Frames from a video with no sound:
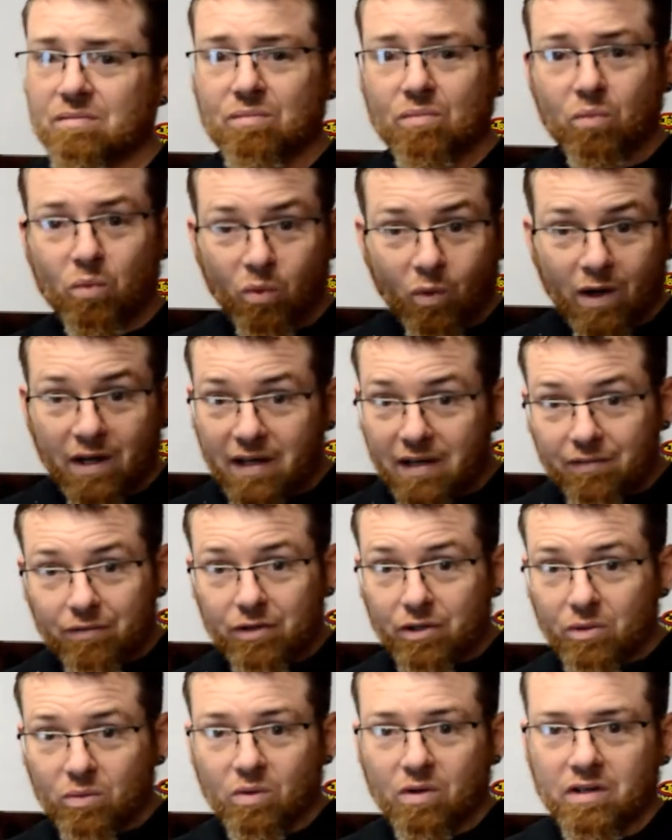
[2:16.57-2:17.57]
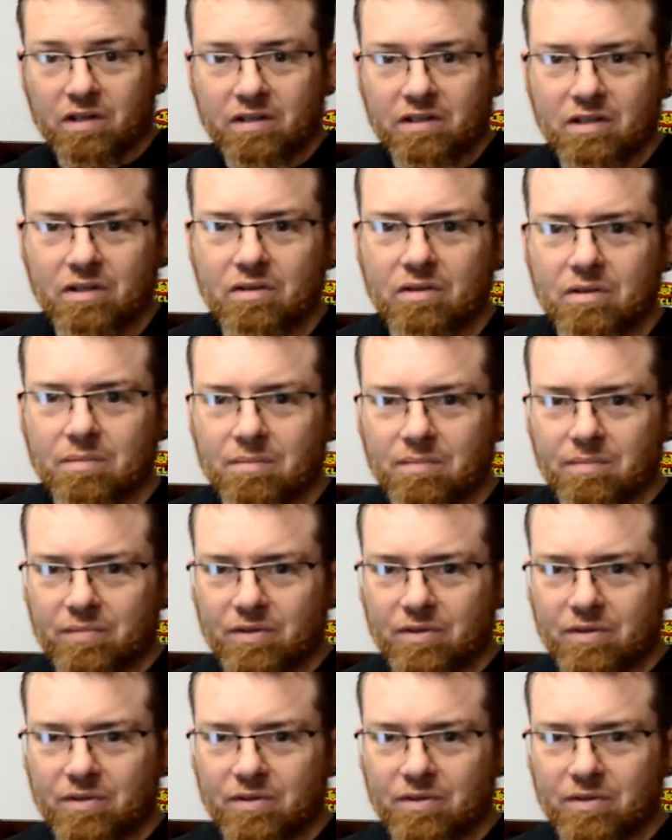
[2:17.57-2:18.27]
whatever you want to do